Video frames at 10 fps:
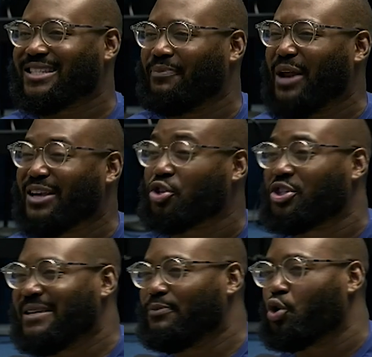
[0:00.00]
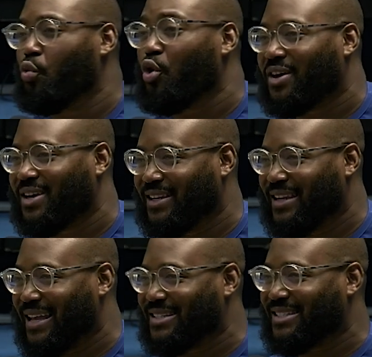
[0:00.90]
system hasn't seemed to work in
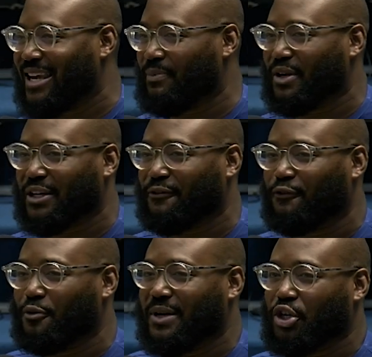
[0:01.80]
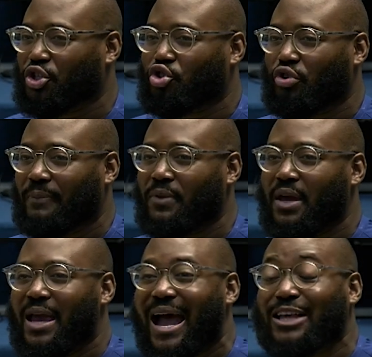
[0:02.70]
the entertainment and film industry.
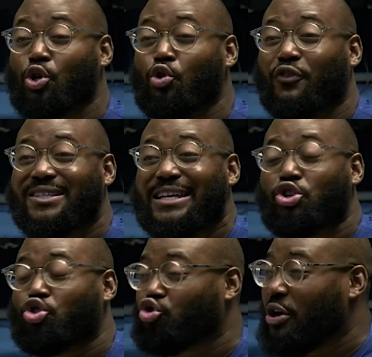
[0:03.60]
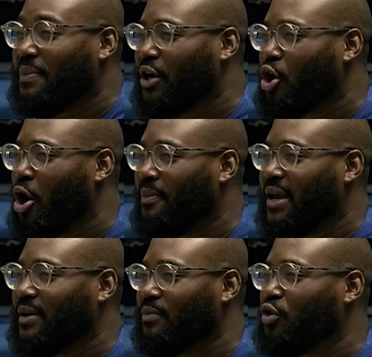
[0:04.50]
And so you've seen streaming come
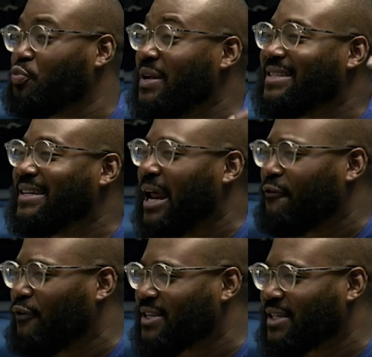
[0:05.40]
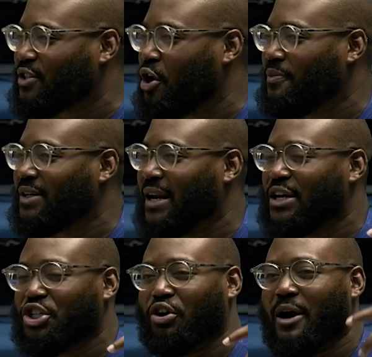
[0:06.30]
in, which means Netflix has come to
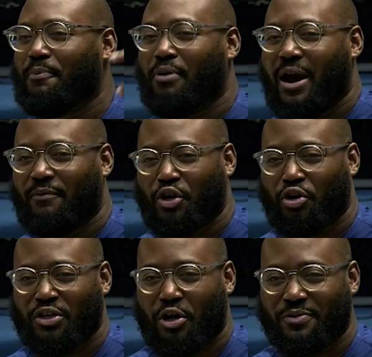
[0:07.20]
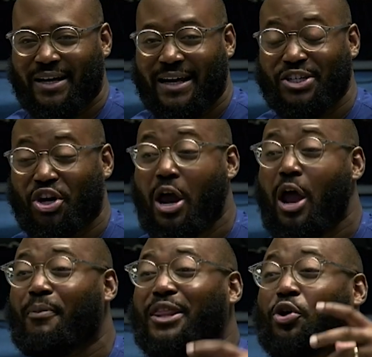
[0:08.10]
Nigeria, Prime Video has come to Nigeria,
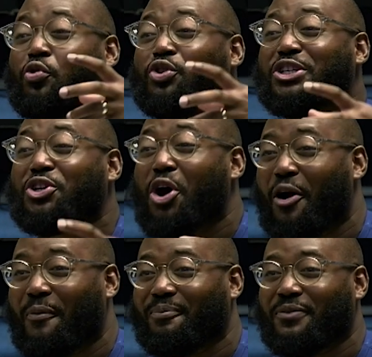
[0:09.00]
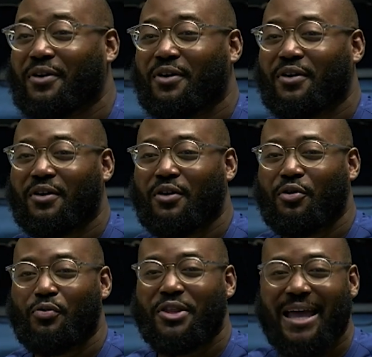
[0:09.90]
but they don't just come
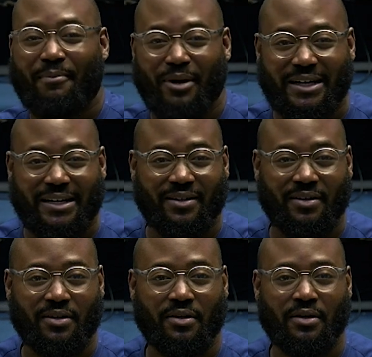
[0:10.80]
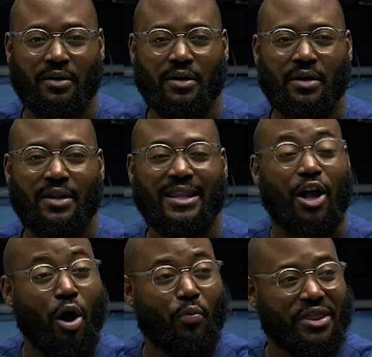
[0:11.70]
with their money. They
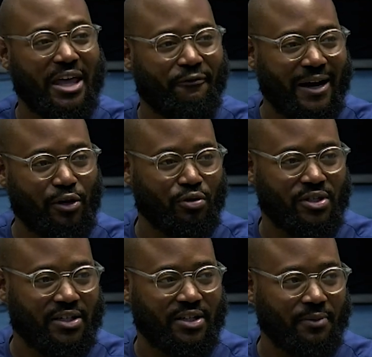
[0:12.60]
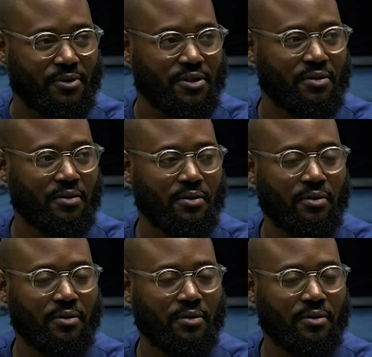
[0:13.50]
come with their value systems.